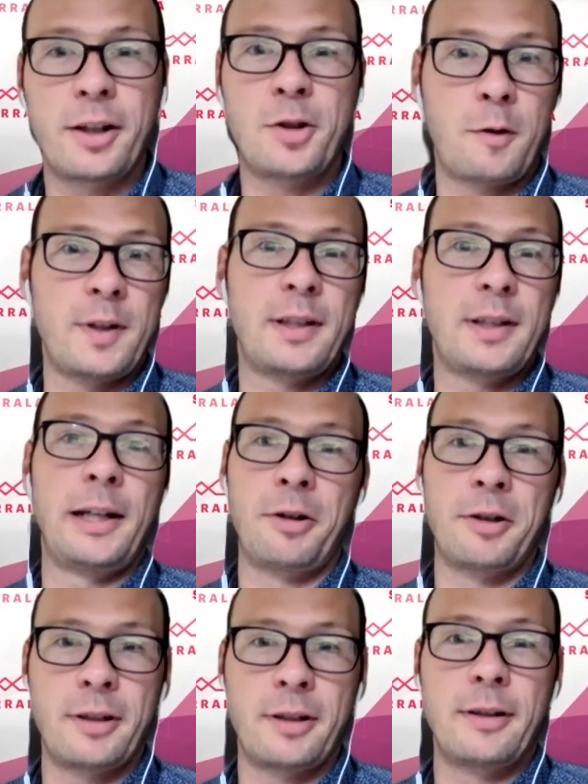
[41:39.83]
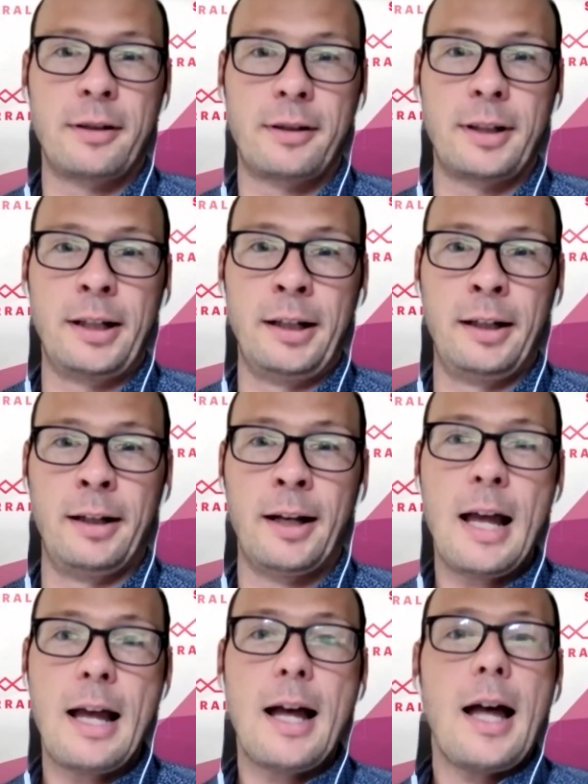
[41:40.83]
shared service centers
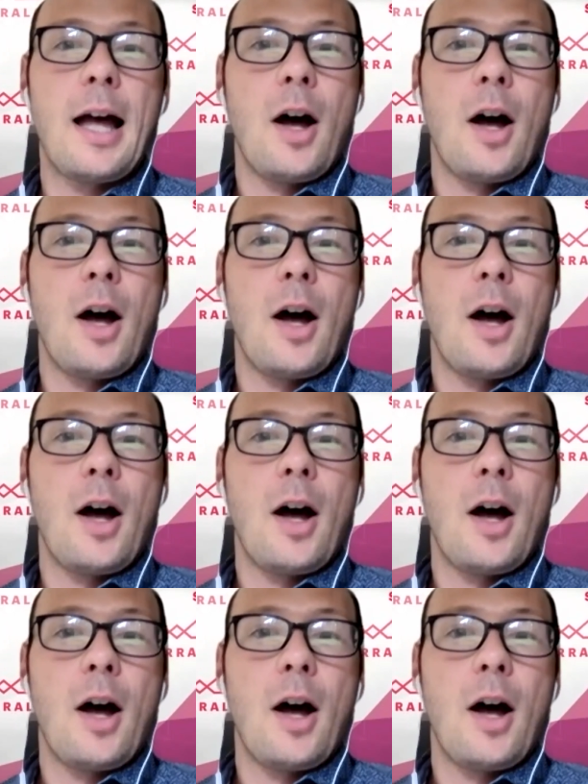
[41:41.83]
in